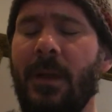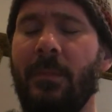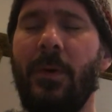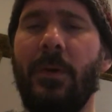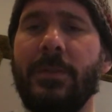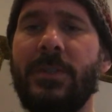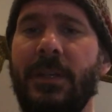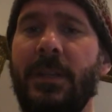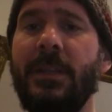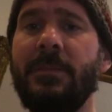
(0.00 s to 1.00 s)
boy,
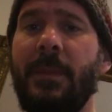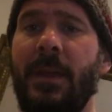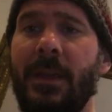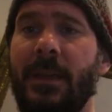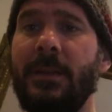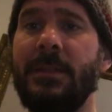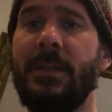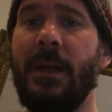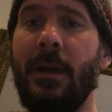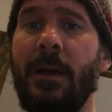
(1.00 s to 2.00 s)
she's making
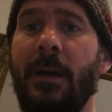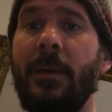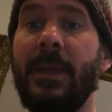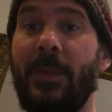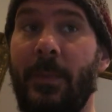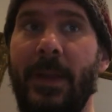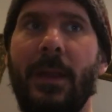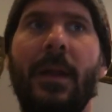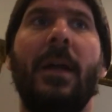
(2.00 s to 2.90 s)
time. Cue the beat.